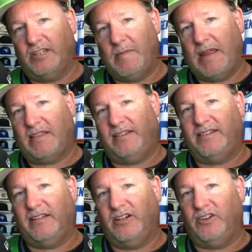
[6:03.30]
to make the
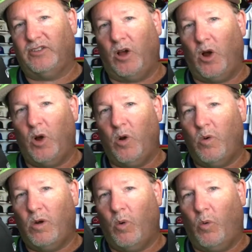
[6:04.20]
Steelers
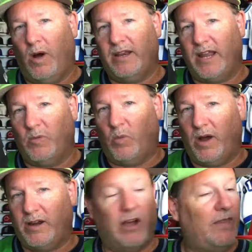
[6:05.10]

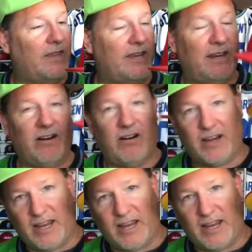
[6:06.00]
0-1-1 on the year.